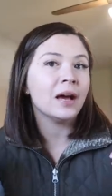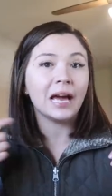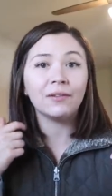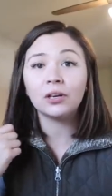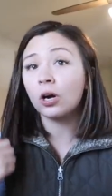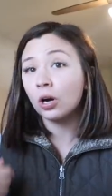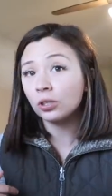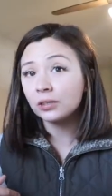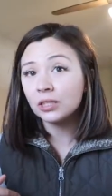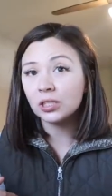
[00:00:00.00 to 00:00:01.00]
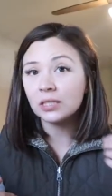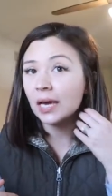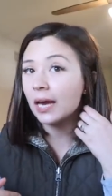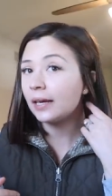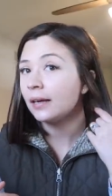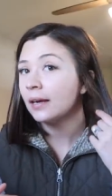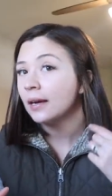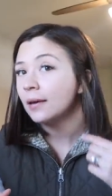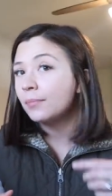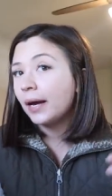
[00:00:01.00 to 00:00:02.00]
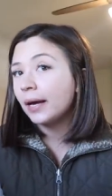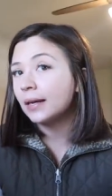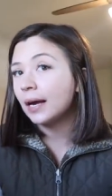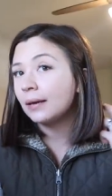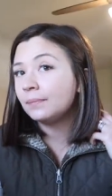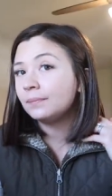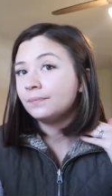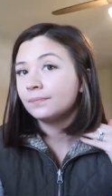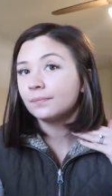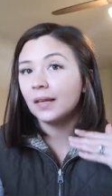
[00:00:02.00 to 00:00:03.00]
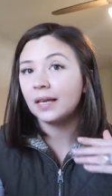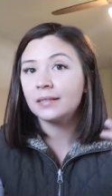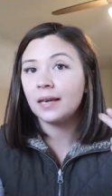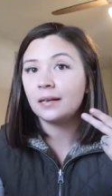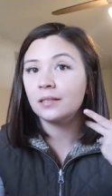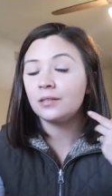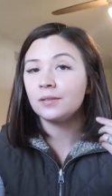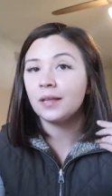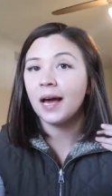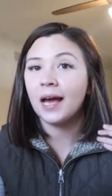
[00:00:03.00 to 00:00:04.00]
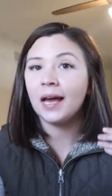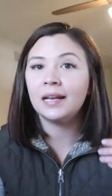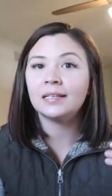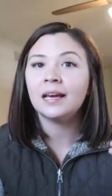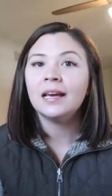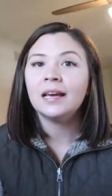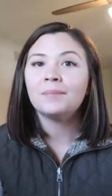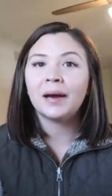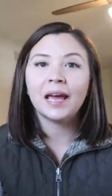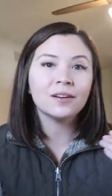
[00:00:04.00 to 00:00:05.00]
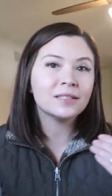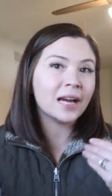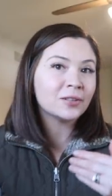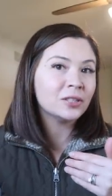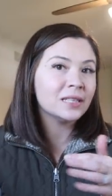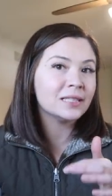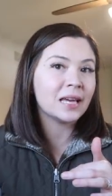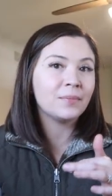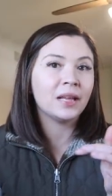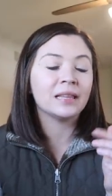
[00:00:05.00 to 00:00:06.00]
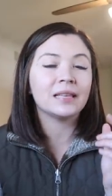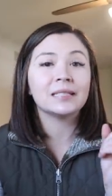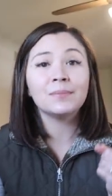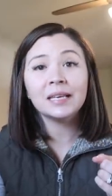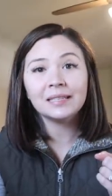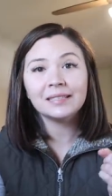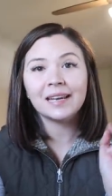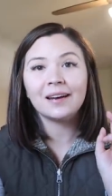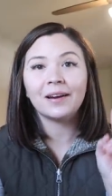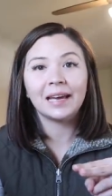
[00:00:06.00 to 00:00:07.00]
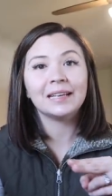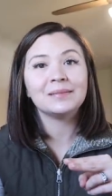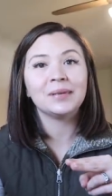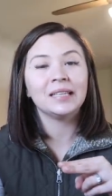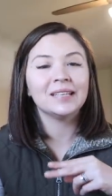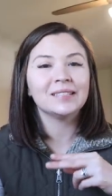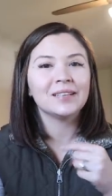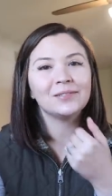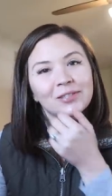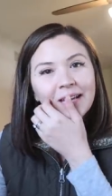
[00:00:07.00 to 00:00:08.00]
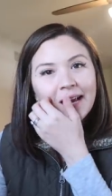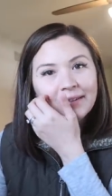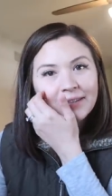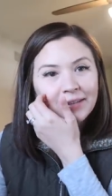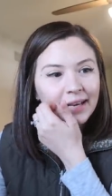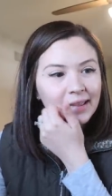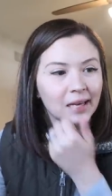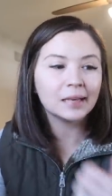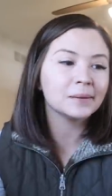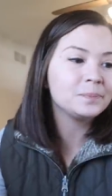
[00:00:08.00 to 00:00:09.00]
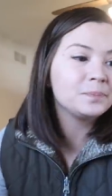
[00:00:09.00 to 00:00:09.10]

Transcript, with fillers: I haven't curled it just yet, but I'm excited to do that. And my hair is actually the same length as Macy's now and Mila, so it's just kind of cute, I think.